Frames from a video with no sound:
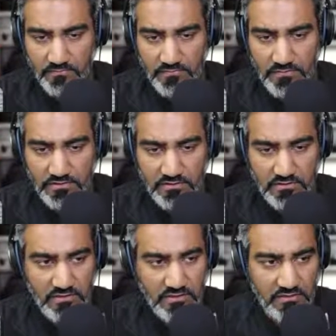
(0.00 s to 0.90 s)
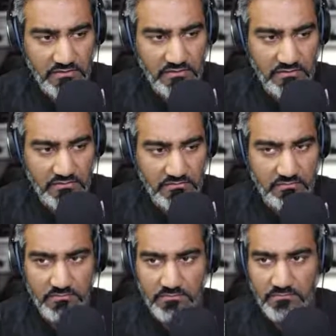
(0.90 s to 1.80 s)
This is not it.
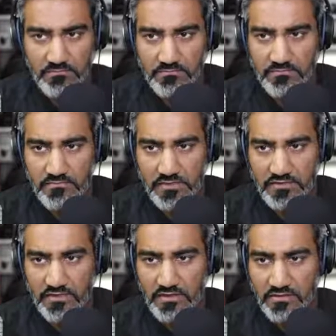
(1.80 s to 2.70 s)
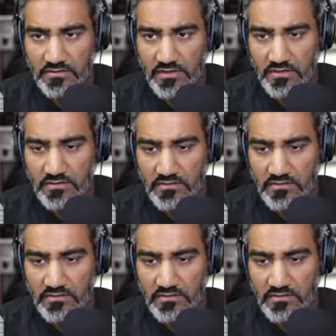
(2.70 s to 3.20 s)
That's not it. Okay.